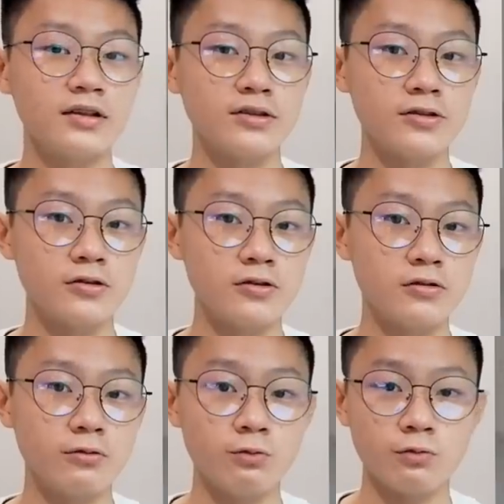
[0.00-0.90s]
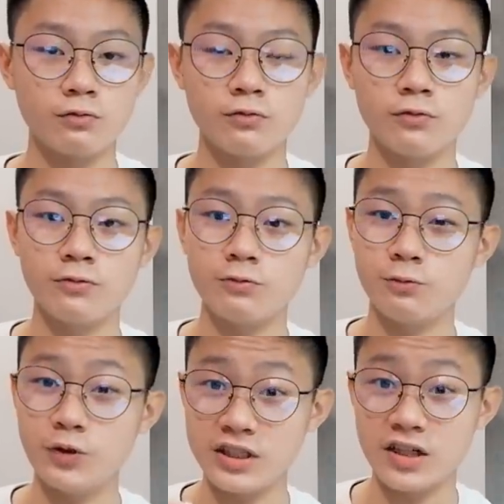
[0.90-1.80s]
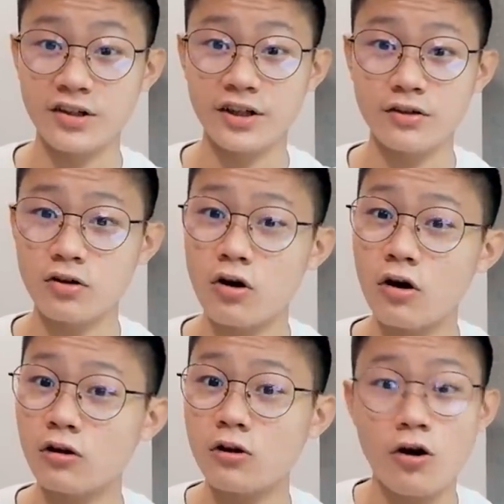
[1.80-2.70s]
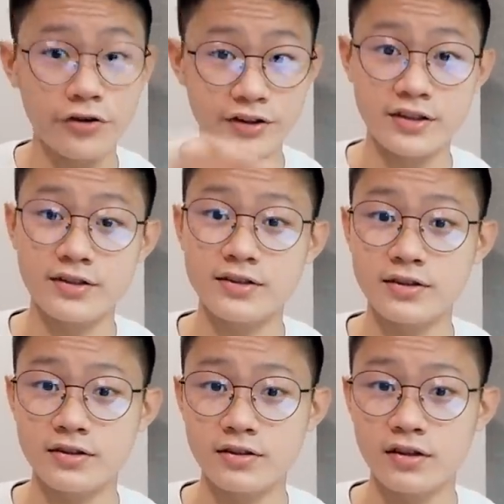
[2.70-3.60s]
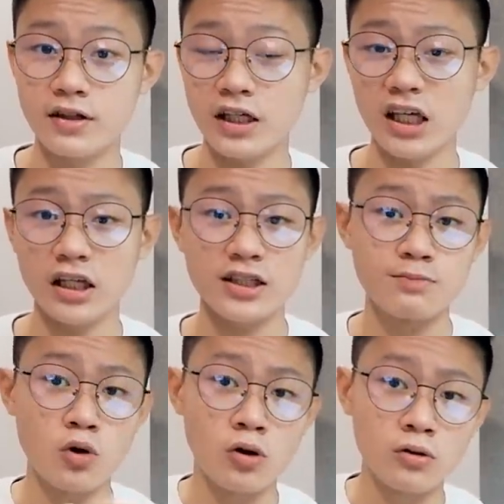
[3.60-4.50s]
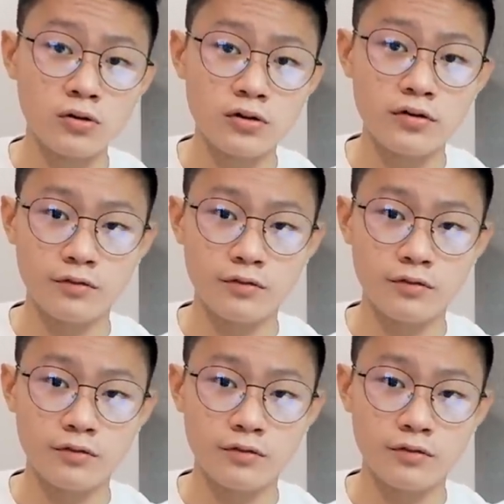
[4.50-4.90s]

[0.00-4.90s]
so we target all audience small,